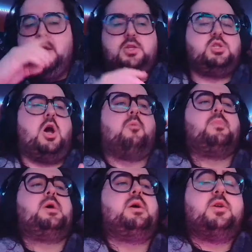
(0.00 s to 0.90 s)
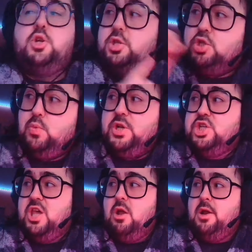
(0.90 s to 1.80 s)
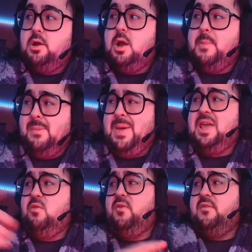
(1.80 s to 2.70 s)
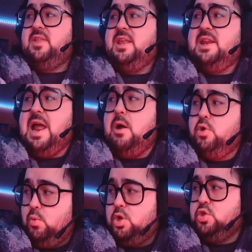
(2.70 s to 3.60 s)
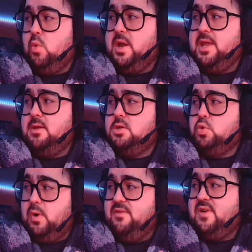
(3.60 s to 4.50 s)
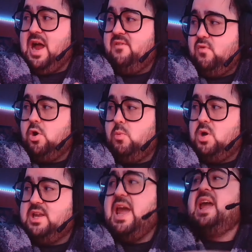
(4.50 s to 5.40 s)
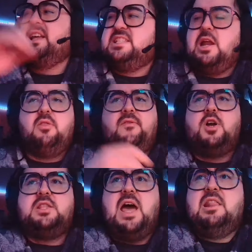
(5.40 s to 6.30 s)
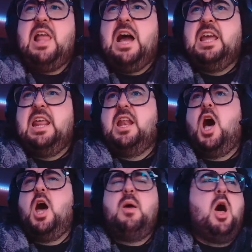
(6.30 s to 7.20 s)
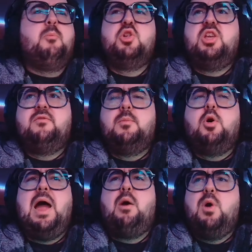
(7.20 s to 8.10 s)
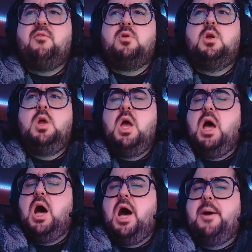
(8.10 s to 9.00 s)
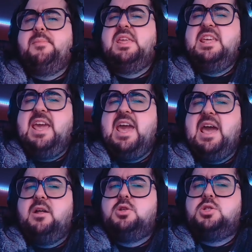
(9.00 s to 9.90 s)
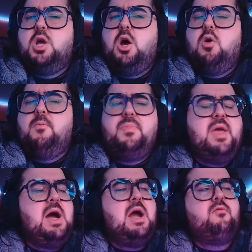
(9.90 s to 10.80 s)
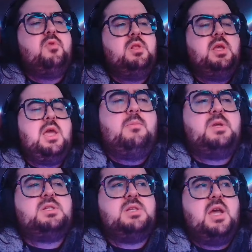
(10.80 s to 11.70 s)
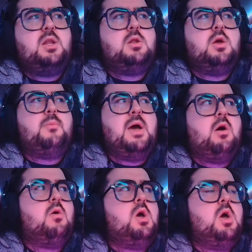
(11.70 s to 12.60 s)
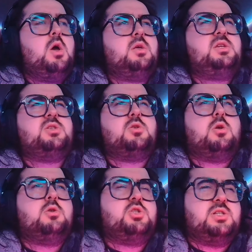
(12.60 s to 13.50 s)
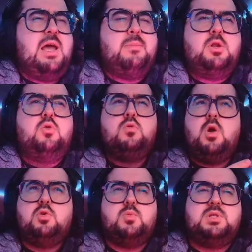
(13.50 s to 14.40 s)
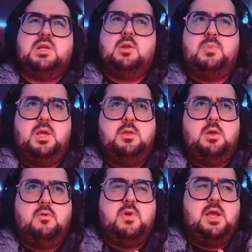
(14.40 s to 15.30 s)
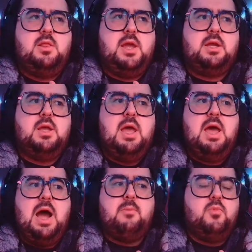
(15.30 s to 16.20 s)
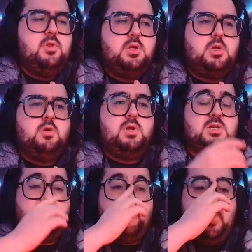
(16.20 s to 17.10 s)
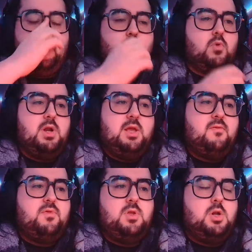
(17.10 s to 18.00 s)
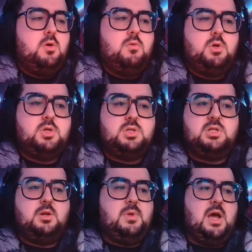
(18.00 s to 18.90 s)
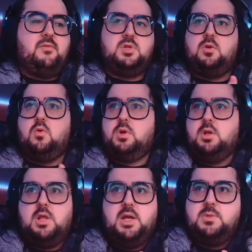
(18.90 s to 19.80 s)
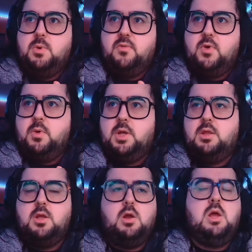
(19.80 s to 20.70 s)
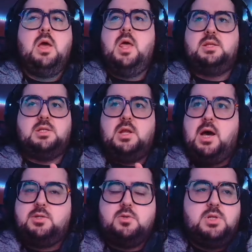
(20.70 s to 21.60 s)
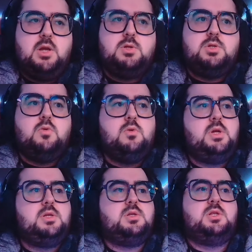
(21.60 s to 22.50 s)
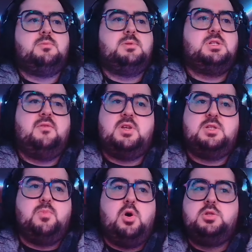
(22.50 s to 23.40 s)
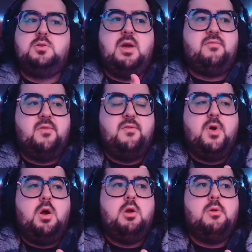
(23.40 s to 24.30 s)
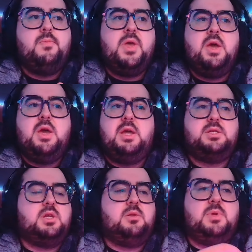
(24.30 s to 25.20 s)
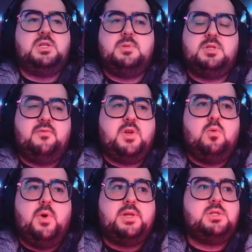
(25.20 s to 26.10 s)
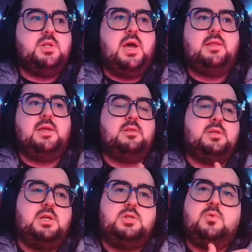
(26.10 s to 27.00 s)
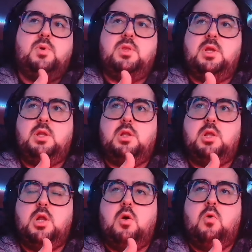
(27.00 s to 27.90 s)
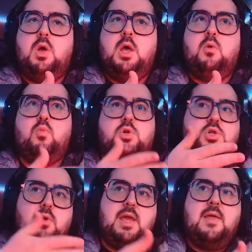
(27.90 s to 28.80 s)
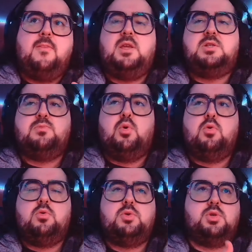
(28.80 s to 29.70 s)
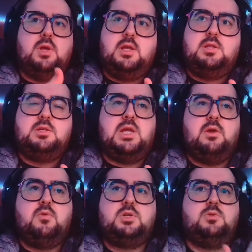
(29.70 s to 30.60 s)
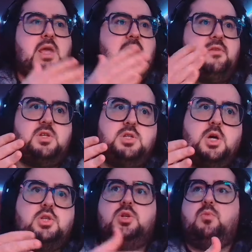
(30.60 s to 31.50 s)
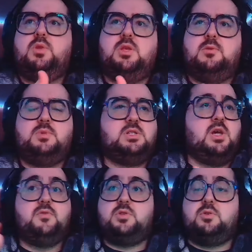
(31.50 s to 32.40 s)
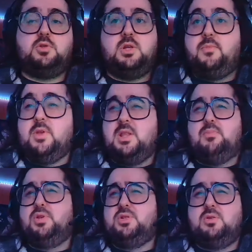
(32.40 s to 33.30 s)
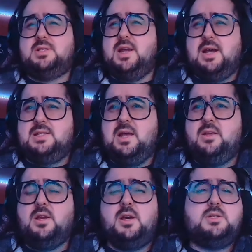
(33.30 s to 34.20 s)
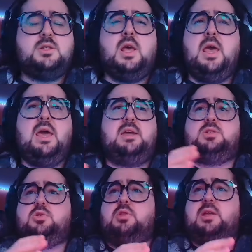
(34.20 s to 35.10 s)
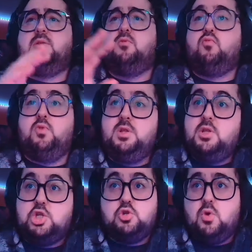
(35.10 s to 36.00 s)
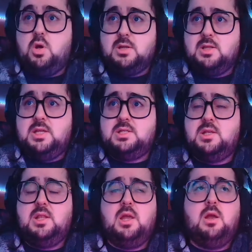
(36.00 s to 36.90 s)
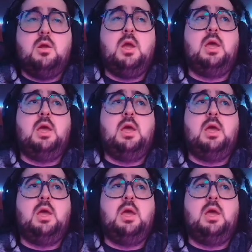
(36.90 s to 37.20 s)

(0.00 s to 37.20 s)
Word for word: So, good switch there, editor. I may pay you 15 an hour. You want 20? 25? 401k? Settle the fuck down. Lock it in. Unbelievable. However, yeah, so I really excited about these incursions. I mean, who knows what's going to be in there, right? Like, I'm really curious if, like, what if, you know, because it's going to be obviously Horde and Alliance both going in there. Is it hostile territories? Is specific spawns you have to farm? Is it going to be a specific quest line that leads you within, you know, once you're in these portals or in these areas? Do they have a dungeon within themselves? Is there something that Blizzard is not telling us? Is there, like, really strong elites in there?